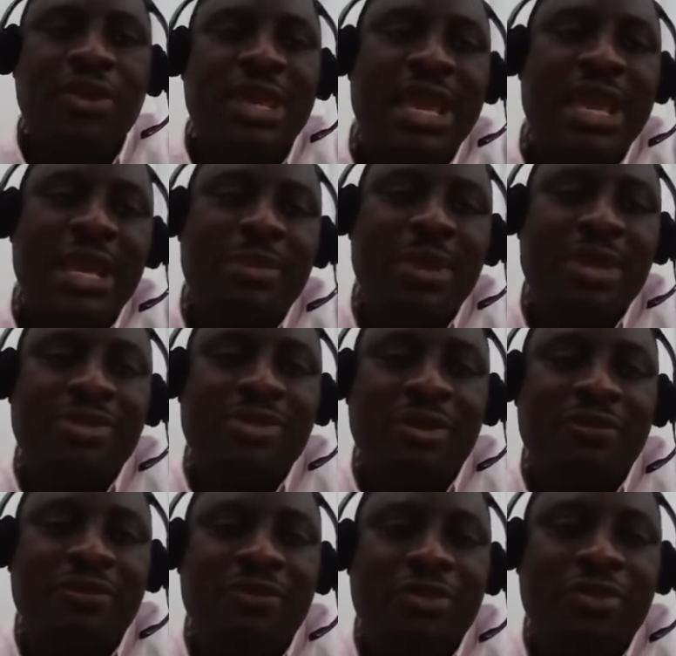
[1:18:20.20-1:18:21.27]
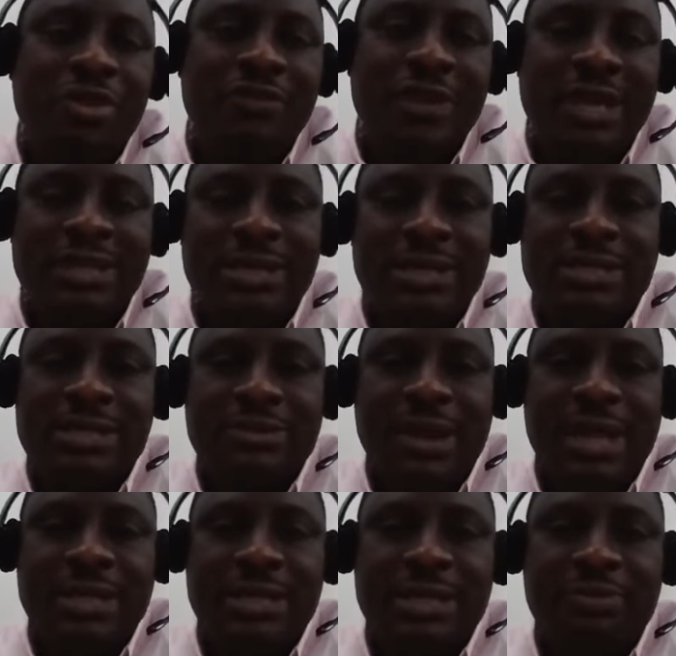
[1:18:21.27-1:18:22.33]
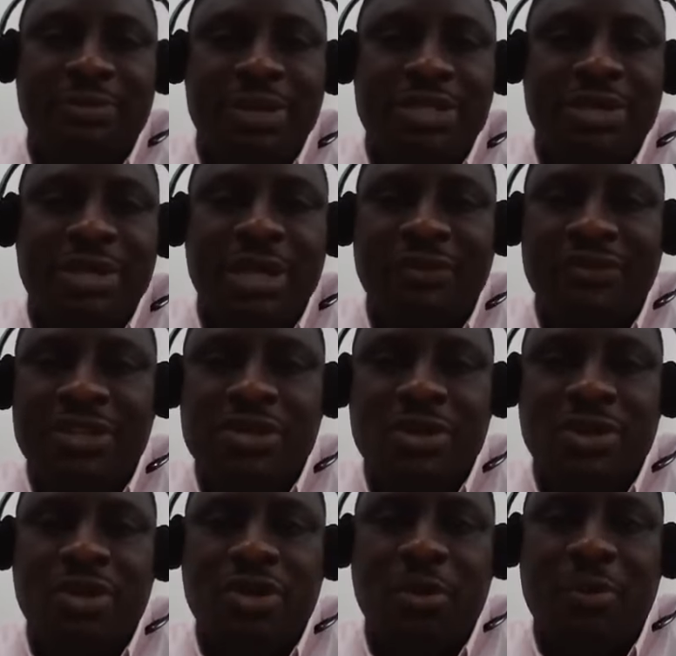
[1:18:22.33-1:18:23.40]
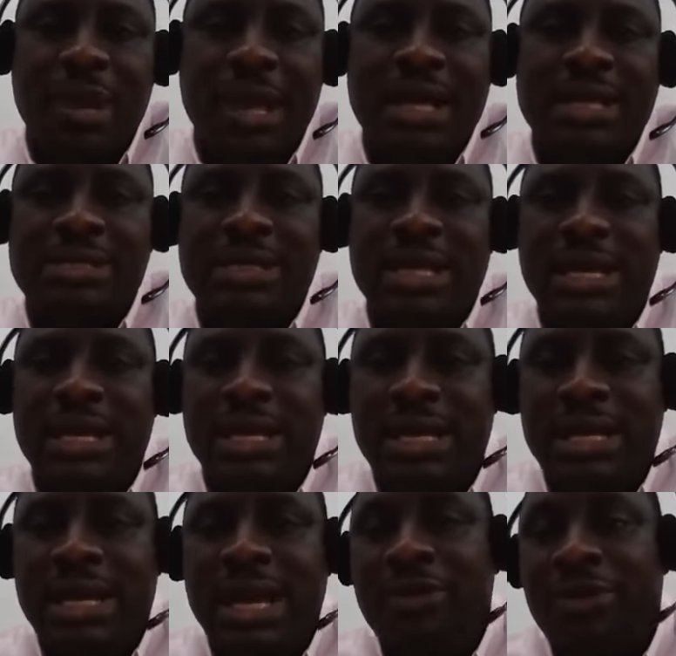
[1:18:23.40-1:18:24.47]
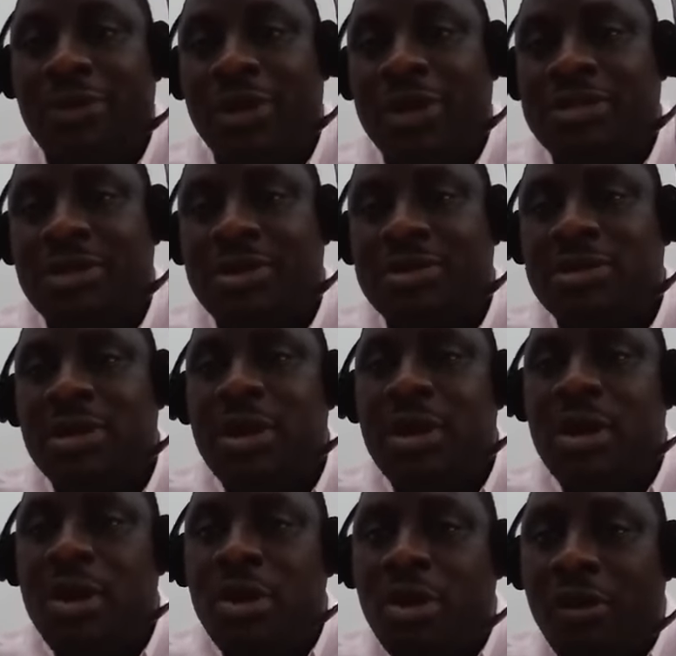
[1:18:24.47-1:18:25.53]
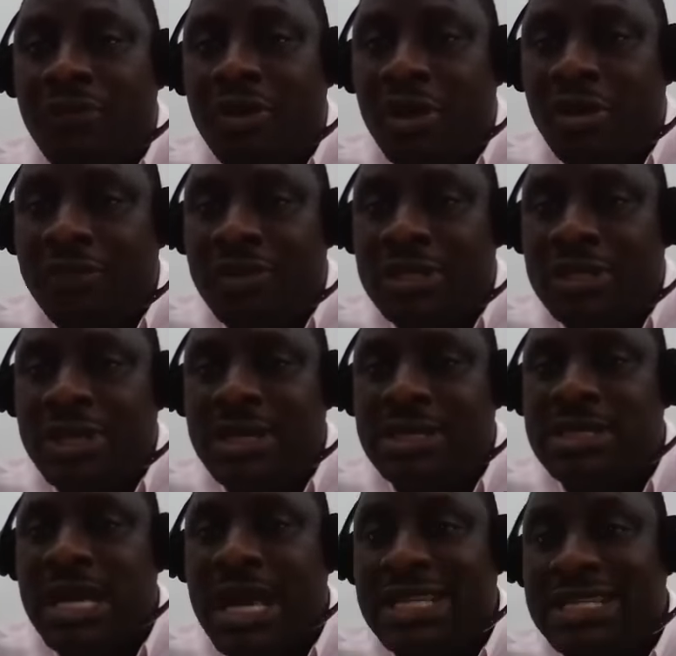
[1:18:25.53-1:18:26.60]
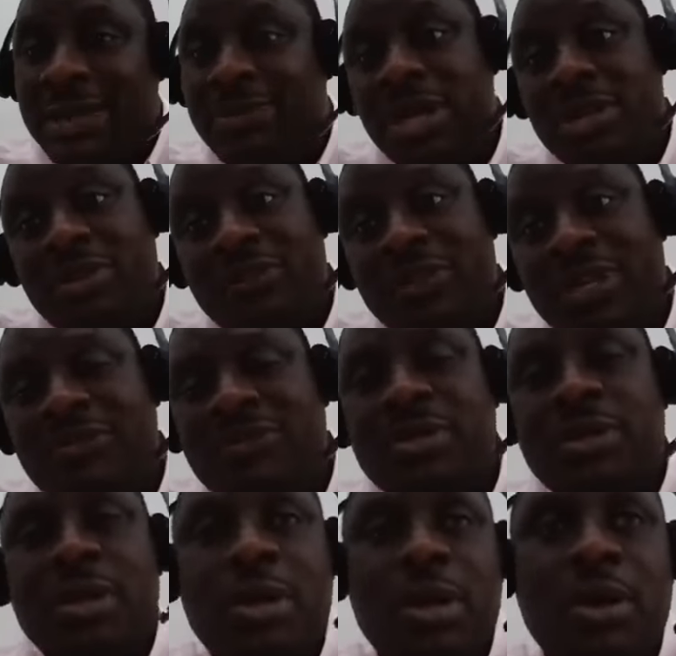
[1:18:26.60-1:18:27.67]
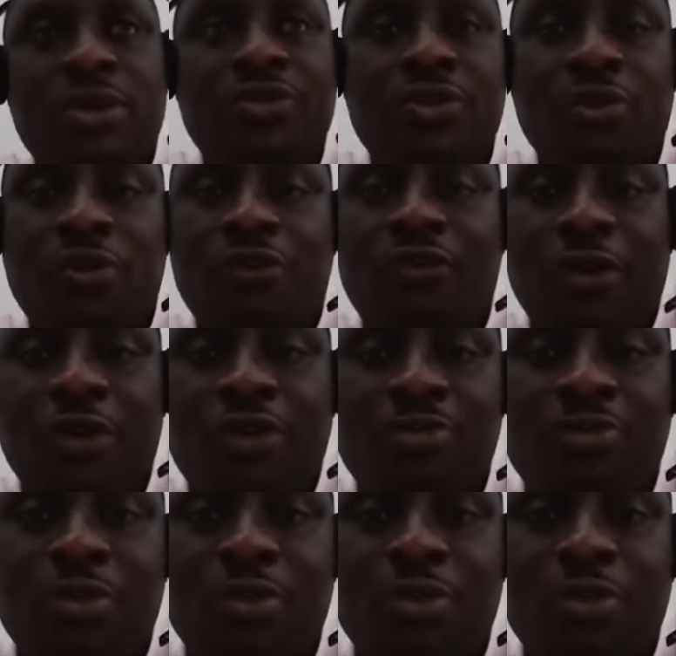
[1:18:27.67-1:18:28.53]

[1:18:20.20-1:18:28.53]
key elements of code of ethics, right? Mission and vision, compliance and legal regulation, conflict of interest, acceptance of gifts. So for